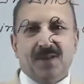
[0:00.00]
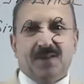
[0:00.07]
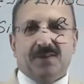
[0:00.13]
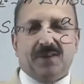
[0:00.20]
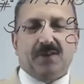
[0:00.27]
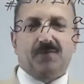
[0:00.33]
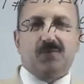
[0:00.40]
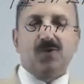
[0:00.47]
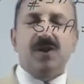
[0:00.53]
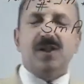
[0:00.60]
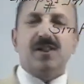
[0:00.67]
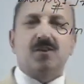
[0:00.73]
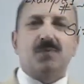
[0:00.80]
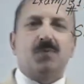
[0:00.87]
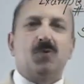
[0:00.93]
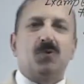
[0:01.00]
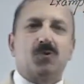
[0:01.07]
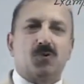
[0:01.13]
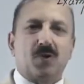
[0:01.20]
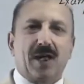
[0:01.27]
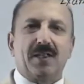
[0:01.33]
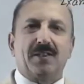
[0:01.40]
that we are supposed
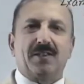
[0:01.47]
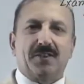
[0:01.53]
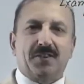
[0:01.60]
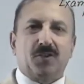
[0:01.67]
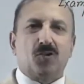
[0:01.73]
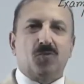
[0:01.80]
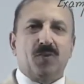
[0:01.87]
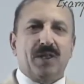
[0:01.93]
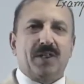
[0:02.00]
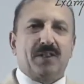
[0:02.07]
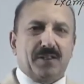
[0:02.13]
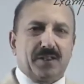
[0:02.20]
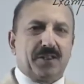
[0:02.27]
to write the trigonometric